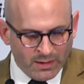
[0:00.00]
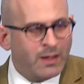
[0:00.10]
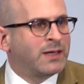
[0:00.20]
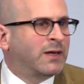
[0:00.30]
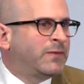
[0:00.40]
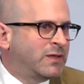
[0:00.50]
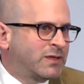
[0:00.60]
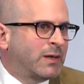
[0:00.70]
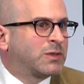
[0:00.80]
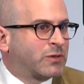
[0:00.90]
a definition
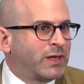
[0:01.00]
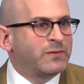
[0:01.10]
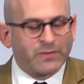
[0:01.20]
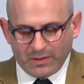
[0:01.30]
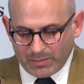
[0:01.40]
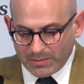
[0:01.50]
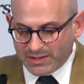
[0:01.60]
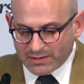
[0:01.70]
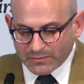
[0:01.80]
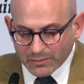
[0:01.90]
that was created for the
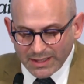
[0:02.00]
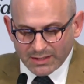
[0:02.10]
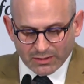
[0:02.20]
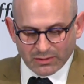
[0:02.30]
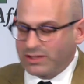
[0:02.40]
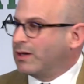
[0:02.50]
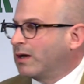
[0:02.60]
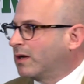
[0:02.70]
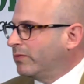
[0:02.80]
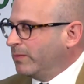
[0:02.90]
purposes of research and
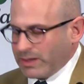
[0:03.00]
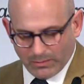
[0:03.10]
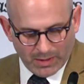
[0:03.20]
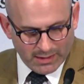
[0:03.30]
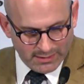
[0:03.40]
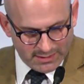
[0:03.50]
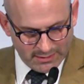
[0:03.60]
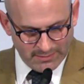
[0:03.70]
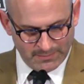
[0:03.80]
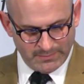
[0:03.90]
not governmental
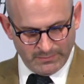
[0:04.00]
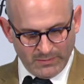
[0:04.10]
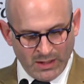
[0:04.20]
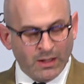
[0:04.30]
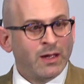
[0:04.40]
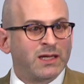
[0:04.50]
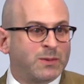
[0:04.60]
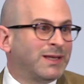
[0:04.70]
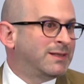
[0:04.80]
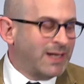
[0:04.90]
policy. As
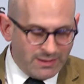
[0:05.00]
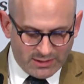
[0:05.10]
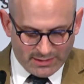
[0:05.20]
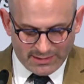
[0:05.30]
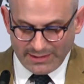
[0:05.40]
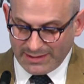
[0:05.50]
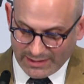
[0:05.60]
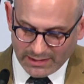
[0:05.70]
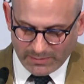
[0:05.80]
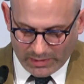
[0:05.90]
well-intentioned as the
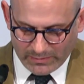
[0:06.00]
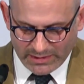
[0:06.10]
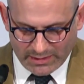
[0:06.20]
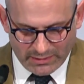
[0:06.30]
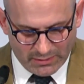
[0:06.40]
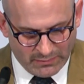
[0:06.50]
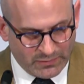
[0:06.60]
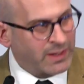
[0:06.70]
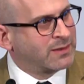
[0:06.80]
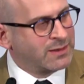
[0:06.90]
State Department's concern for
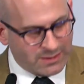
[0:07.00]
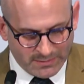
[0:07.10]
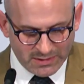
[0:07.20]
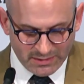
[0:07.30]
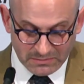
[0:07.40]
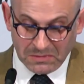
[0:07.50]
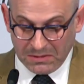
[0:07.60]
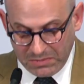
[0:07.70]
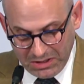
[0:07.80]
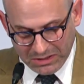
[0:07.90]
anti-Semitism may
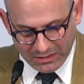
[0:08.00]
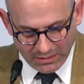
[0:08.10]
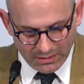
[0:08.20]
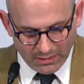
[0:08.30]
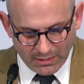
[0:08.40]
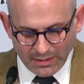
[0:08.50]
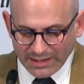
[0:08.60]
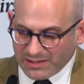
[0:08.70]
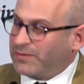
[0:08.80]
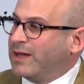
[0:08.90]
be,
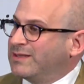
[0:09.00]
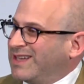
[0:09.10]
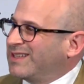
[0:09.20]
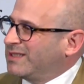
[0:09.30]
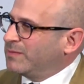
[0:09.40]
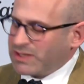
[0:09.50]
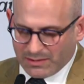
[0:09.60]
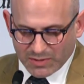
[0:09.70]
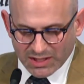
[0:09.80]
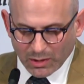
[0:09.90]
it defines
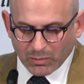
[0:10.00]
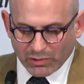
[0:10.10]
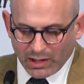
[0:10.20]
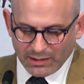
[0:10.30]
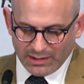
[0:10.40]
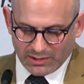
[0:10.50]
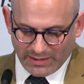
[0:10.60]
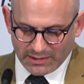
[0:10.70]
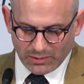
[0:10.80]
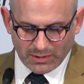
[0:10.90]
anti-Semitism so broadly so
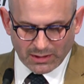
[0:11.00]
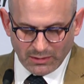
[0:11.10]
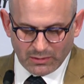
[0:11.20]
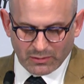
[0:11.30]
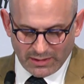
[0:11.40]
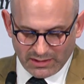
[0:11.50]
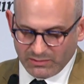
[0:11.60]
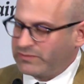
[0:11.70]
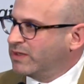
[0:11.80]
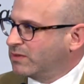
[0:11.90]
as to include criticism
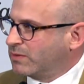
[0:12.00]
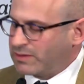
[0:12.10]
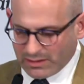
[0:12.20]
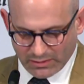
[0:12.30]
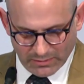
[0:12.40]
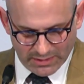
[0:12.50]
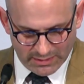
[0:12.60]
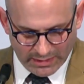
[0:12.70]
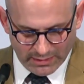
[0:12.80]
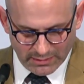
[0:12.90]
of Israel as a Jewish
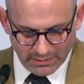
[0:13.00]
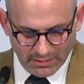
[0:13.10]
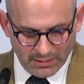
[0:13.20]
state,